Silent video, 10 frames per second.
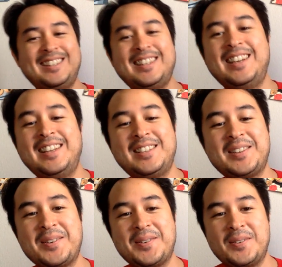
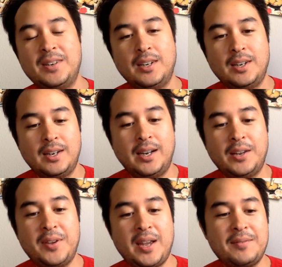So if
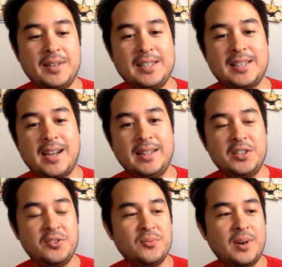you have a design that you
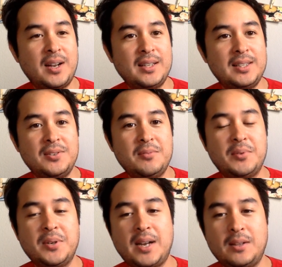want to put
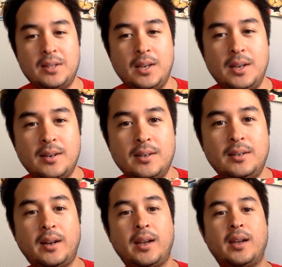out there,
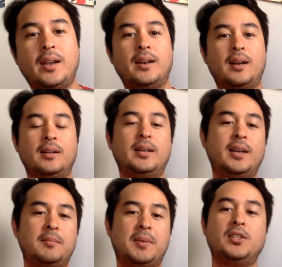and I'll get
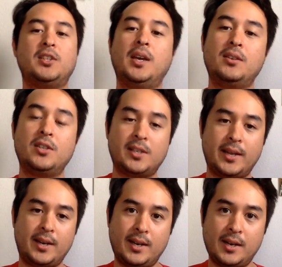them all together, just like
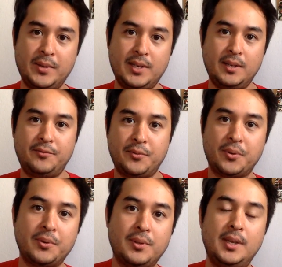how we did
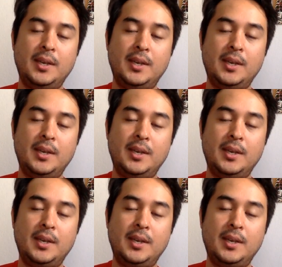for the